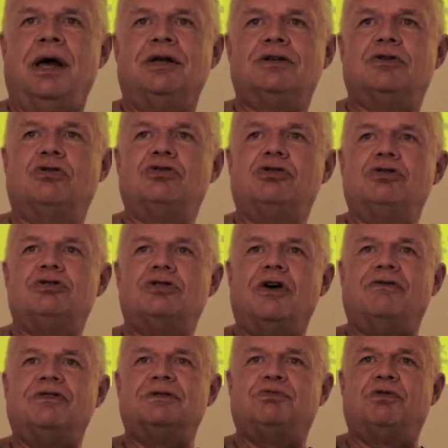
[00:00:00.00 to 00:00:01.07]
social
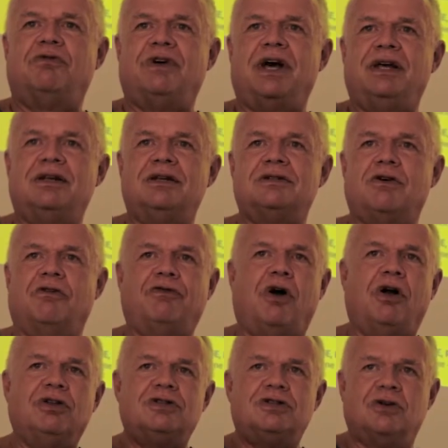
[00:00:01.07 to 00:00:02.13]
service providers of
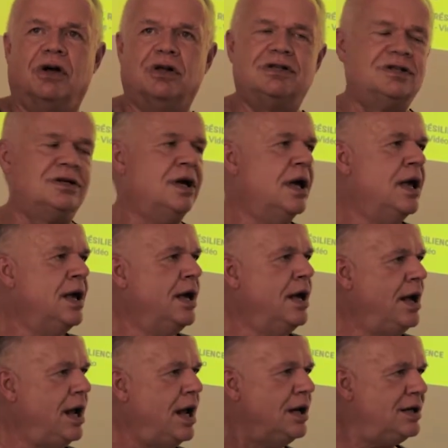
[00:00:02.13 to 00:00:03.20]
all sorts,
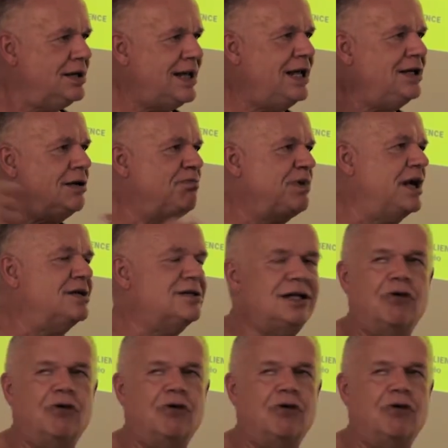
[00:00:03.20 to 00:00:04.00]
in a database.